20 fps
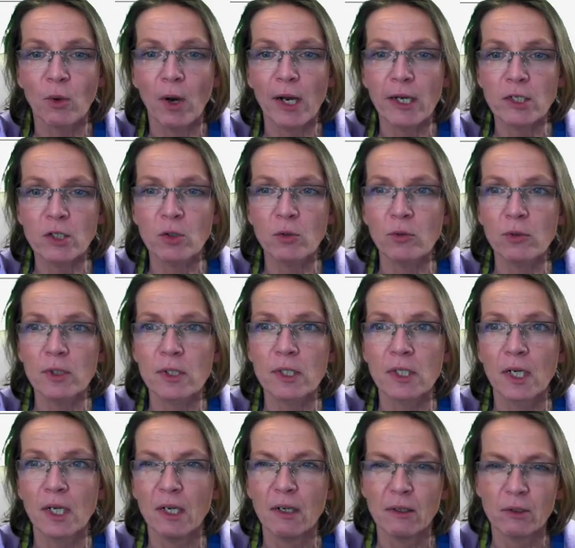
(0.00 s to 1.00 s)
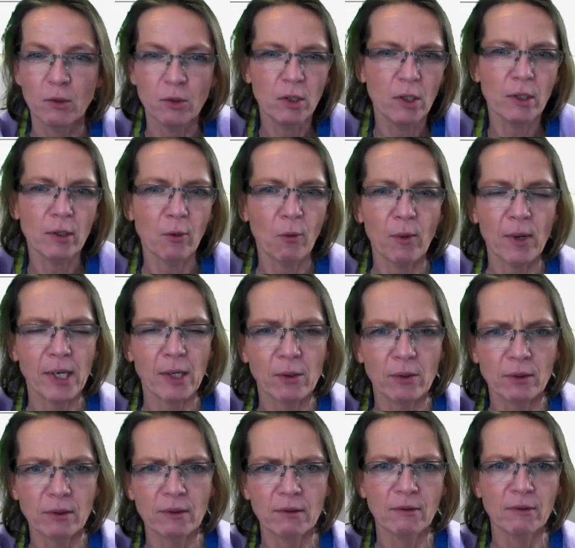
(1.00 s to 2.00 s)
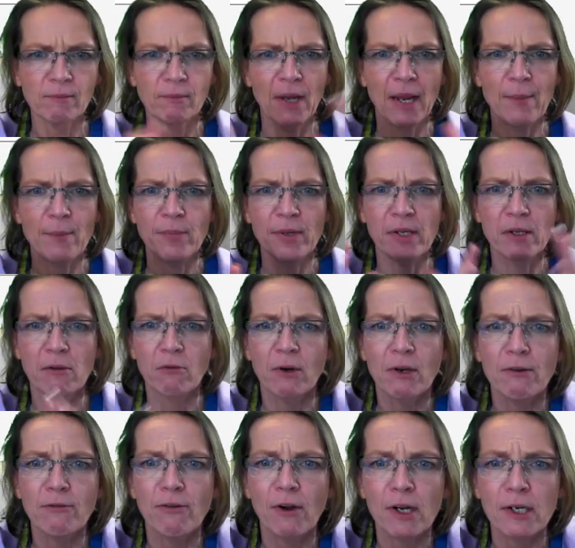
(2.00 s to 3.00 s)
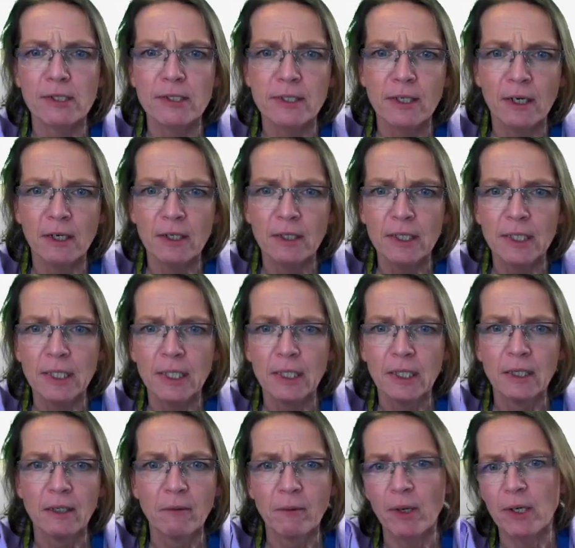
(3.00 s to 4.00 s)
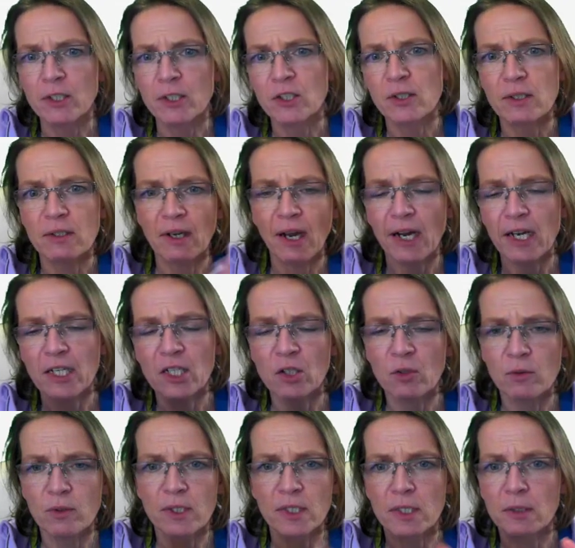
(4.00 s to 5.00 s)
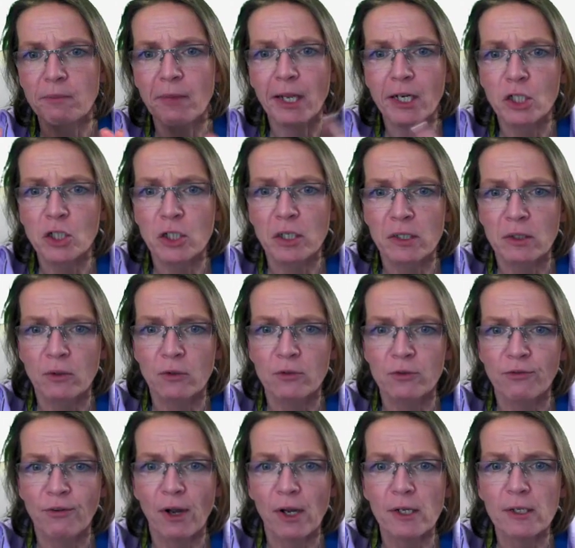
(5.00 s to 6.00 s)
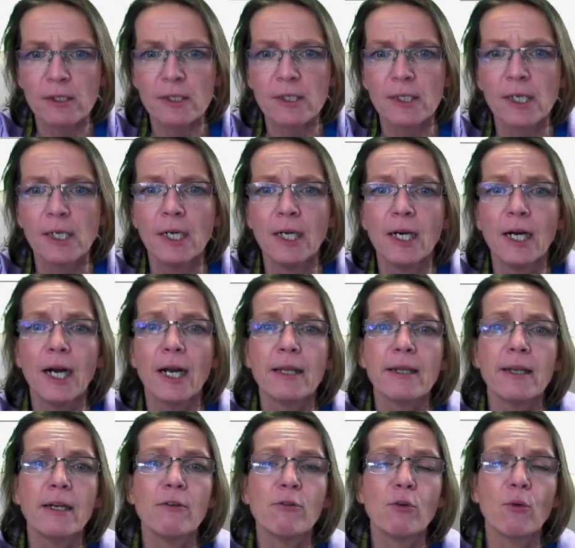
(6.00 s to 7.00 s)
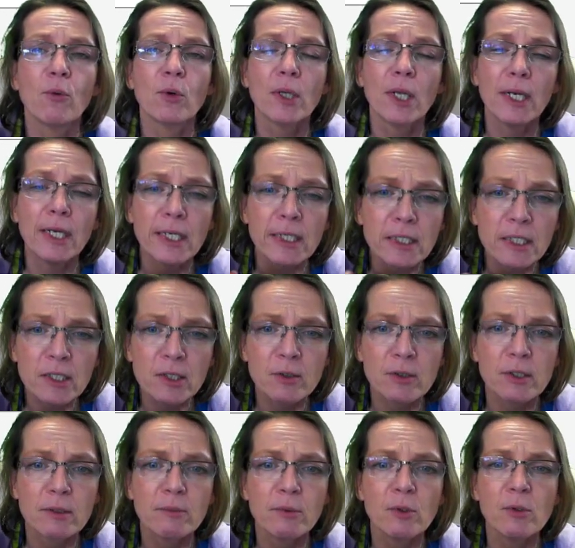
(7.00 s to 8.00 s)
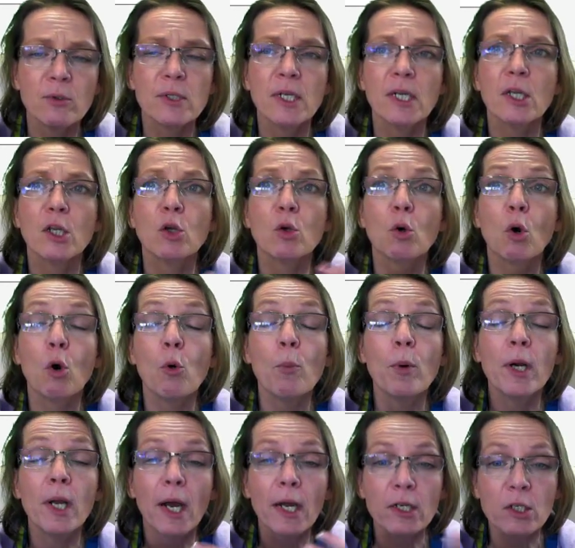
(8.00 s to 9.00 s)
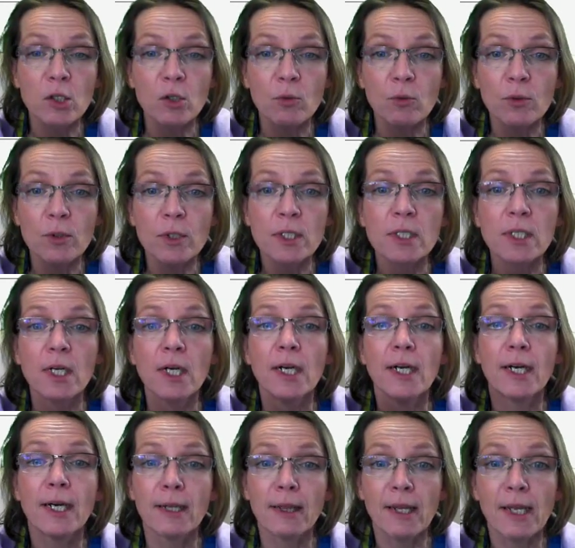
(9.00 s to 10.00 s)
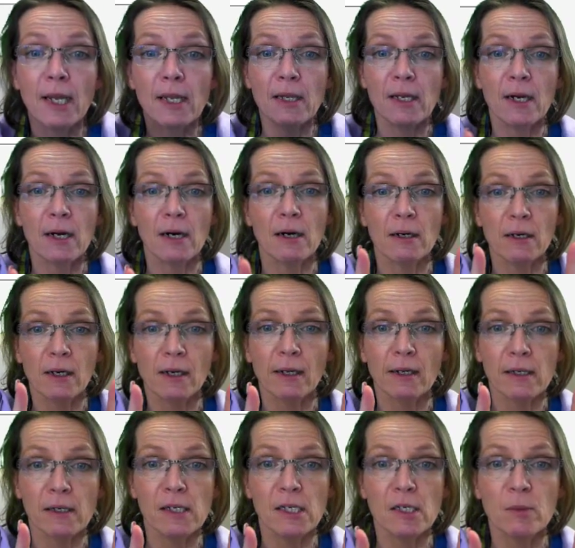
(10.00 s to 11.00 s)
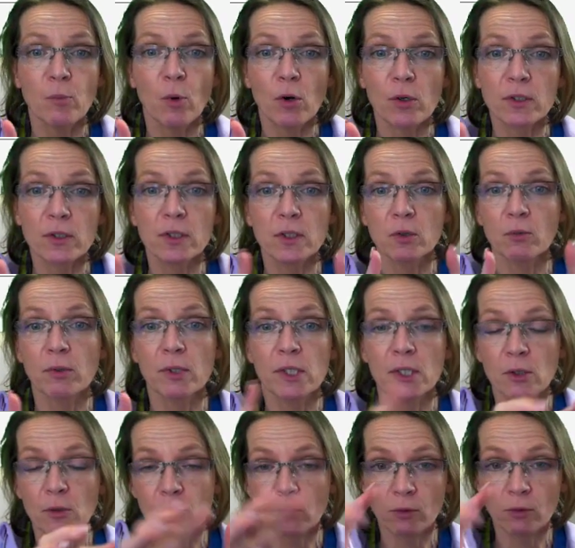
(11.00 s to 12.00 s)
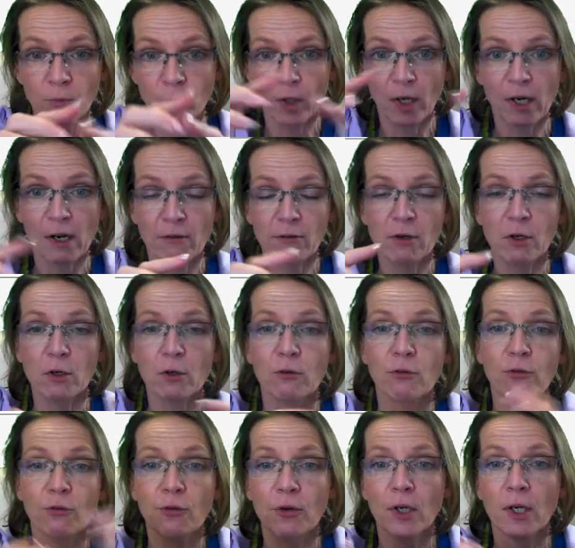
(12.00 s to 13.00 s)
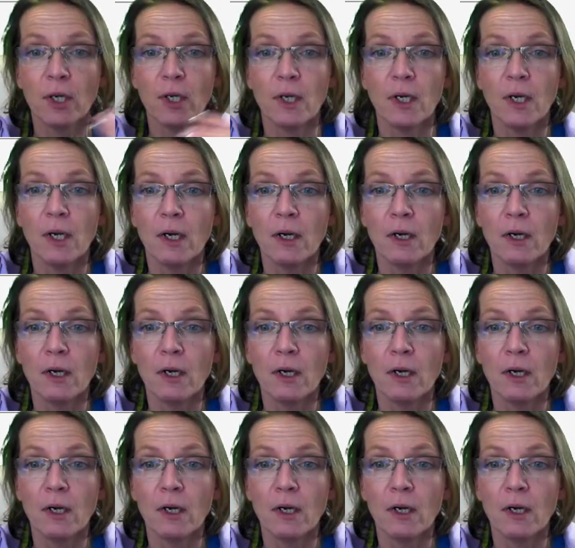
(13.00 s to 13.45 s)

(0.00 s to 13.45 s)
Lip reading: into iTunes. You don't know where your MP3 files are. Well, just iTunes is managing those files. And then if you want to listen to some music, you open iTunes, and there they are, like these boxes with your cover of